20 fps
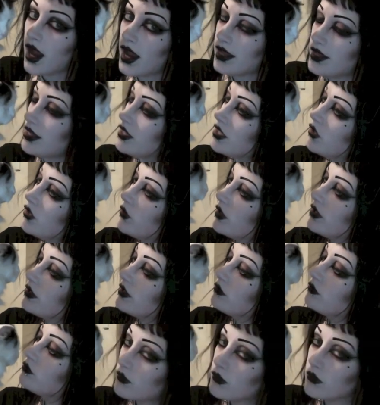I let you in.
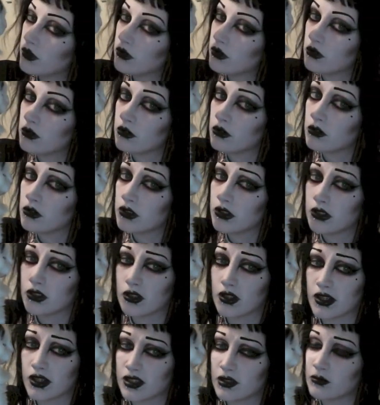Oh, you're
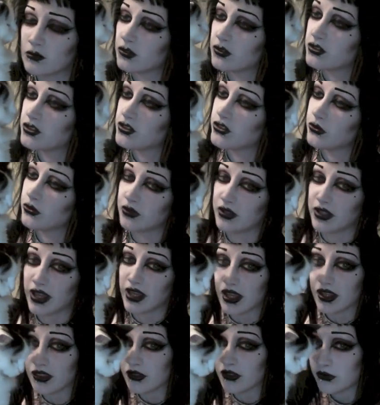like the most chilled
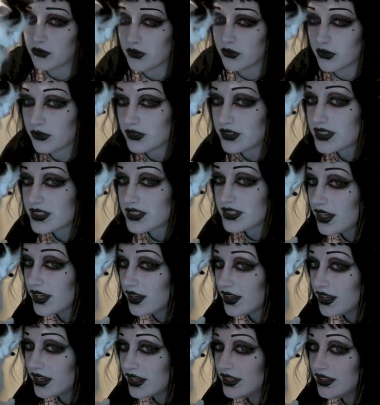cat in the world. Say
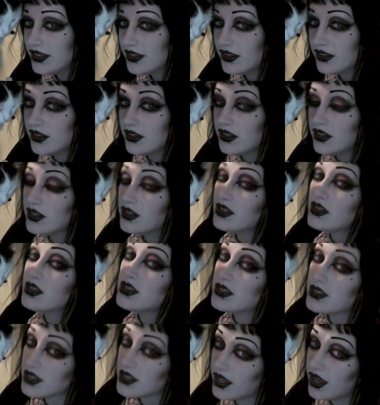hi.
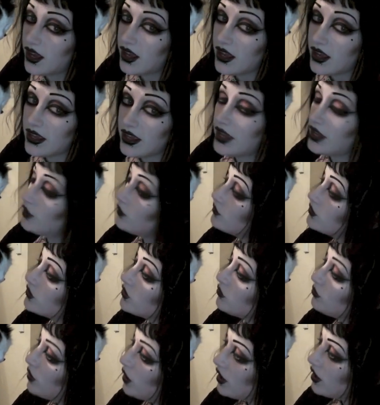Say hi, and also
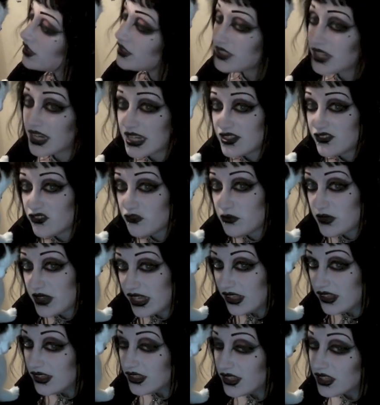apologise for
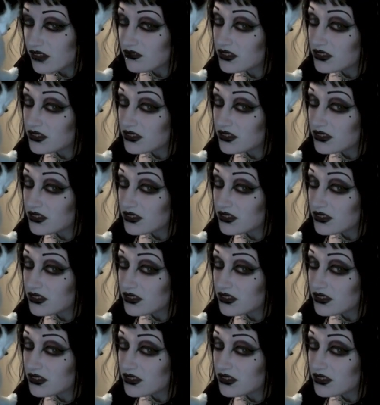being so